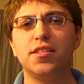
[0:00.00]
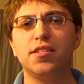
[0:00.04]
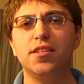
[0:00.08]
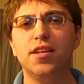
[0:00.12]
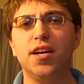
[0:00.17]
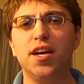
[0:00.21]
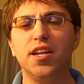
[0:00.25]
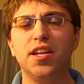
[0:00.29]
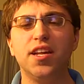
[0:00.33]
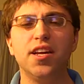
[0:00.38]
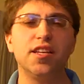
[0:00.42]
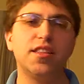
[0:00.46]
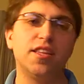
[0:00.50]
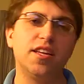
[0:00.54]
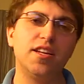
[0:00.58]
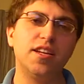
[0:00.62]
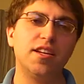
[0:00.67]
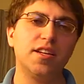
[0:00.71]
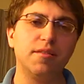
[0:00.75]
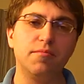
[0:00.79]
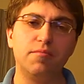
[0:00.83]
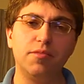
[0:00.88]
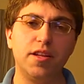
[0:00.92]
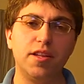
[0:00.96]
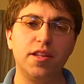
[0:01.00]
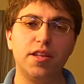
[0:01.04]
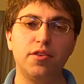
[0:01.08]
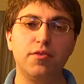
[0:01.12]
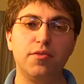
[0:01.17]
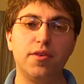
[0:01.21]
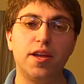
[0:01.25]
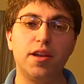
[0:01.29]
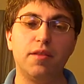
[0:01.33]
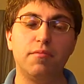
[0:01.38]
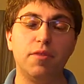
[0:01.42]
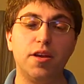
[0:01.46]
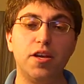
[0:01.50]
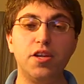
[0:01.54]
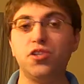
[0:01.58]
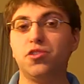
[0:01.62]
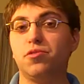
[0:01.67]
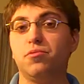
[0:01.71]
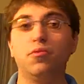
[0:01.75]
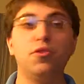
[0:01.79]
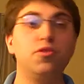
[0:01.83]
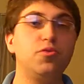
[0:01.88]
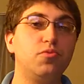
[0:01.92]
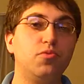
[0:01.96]
It's not like they did completely new
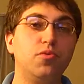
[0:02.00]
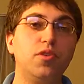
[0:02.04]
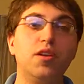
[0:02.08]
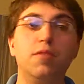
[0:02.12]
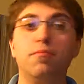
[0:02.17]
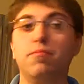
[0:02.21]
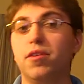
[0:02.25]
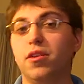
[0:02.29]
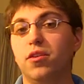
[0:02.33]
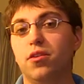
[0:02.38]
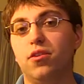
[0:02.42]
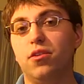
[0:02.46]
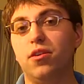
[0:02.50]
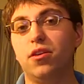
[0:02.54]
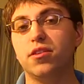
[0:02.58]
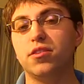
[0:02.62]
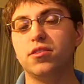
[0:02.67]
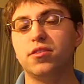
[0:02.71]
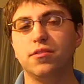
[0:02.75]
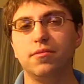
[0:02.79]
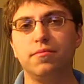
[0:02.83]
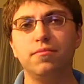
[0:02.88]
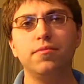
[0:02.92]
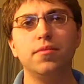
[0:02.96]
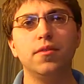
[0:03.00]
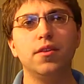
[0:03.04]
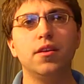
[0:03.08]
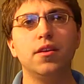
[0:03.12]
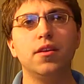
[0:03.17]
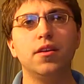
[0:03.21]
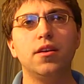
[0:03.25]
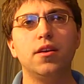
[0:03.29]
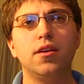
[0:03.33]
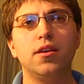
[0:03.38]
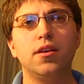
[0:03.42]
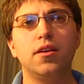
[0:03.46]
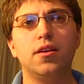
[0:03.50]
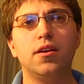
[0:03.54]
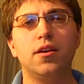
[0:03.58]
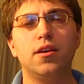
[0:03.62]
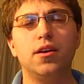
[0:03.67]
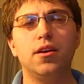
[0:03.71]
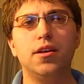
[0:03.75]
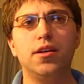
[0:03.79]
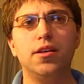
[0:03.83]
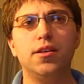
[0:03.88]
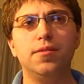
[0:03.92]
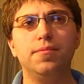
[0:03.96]
animation, which would have been awesome.
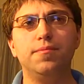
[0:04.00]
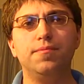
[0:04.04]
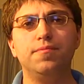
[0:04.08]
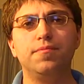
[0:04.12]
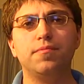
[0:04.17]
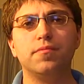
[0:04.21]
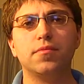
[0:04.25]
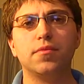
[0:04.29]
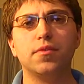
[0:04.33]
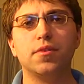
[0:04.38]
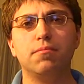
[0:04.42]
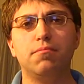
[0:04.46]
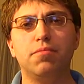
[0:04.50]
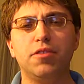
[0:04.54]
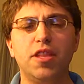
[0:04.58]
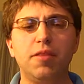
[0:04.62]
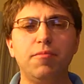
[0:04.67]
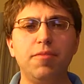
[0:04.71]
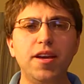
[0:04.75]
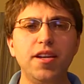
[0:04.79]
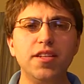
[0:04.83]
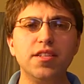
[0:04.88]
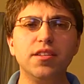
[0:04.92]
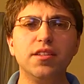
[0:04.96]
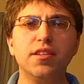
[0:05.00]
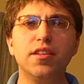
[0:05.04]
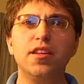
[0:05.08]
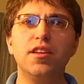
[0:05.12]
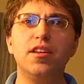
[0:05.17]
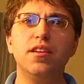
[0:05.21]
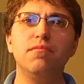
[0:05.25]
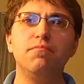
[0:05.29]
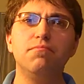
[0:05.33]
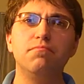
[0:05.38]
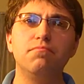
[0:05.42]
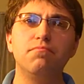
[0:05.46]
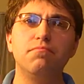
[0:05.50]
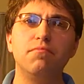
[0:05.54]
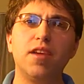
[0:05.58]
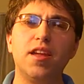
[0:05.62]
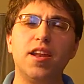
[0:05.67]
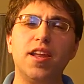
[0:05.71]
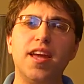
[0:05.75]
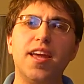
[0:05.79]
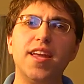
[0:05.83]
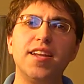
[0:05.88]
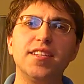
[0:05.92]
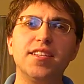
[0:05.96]
Um, but they basically
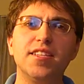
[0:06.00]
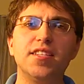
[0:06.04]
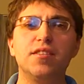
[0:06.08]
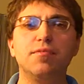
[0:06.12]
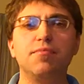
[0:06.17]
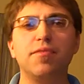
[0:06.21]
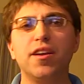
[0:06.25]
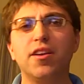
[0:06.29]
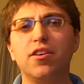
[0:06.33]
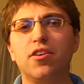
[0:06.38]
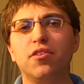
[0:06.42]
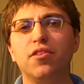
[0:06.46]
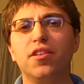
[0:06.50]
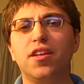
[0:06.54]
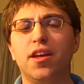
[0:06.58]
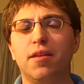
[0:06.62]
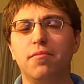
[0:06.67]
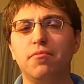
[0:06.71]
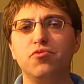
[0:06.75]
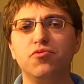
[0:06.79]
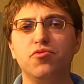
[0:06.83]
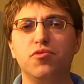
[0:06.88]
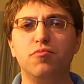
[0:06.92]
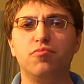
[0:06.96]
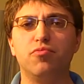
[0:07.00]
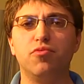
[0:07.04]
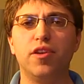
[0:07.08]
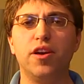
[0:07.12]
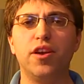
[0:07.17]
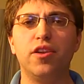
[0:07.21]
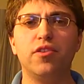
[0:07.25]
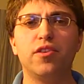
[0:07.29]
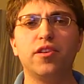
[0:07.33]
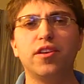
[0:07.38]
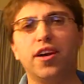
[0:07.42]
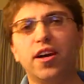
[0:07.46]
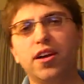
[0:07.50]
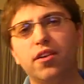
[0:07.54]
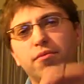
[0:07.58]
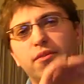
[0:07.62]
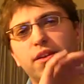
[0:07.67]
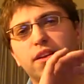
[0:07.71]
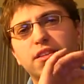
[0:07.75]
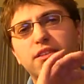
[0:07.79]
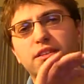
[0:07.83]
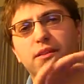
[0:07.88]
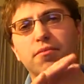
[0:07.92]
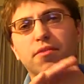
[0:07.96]
enhanced it to make all the imagery brighter, got
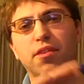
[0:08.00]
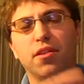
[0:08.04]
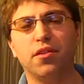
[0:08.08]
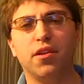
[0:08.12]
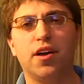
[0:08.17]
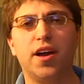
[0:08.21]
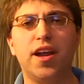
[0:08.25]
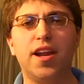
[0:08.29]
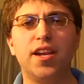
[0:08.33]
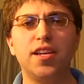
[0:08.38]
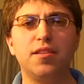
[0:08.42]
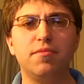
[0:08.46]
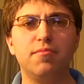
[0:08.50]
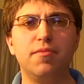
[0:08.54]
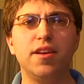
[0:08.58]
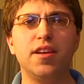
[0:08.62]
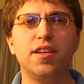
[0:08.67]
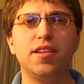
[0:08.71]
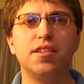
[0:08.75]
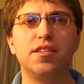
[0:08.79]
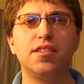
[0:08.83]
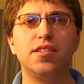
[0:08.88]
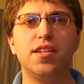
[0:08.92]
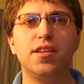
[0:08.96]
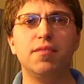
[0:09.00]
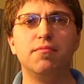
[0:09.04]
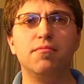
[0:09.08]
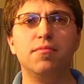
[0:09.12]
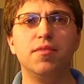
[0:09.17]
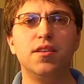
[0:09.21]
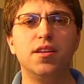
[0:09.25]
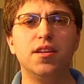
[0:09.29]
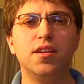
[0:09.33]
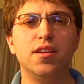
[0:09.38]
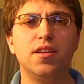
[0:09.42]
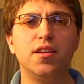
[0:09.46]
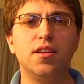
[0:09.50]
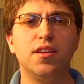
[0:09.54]
rid of some of the line to make it seem,